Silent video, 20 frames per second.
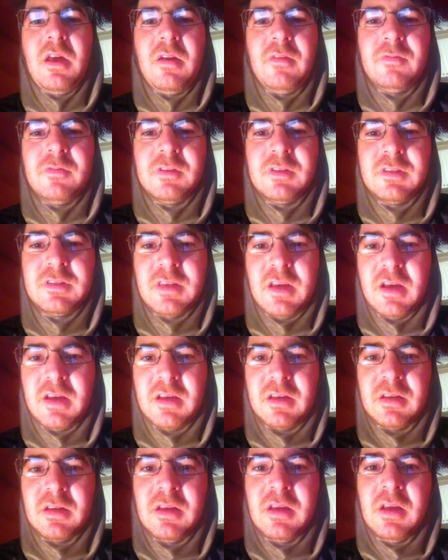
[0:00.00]
every
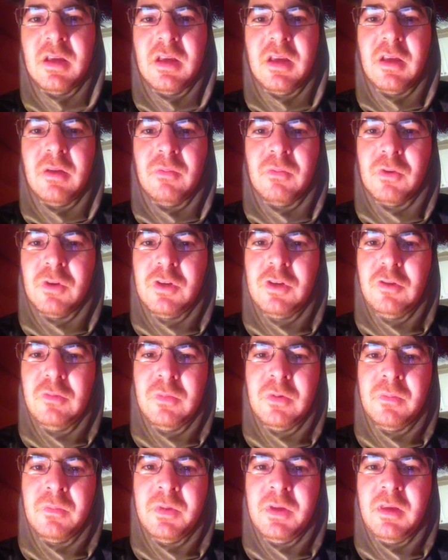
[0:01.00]
second. And we're
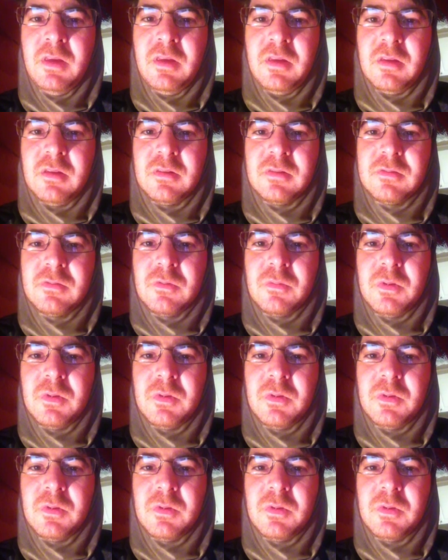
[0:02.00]
human beings.